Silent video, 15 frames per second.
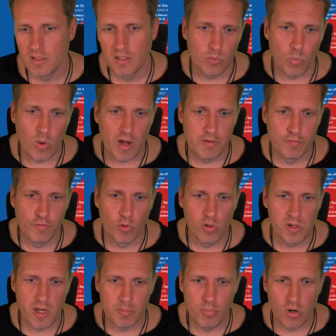One
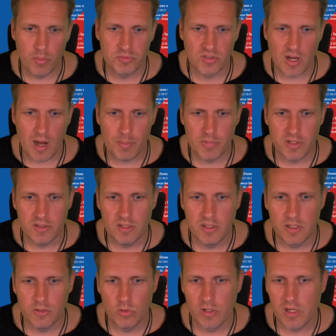folder pops up and here
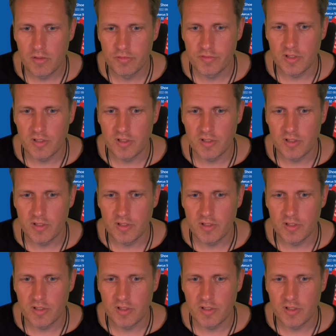you have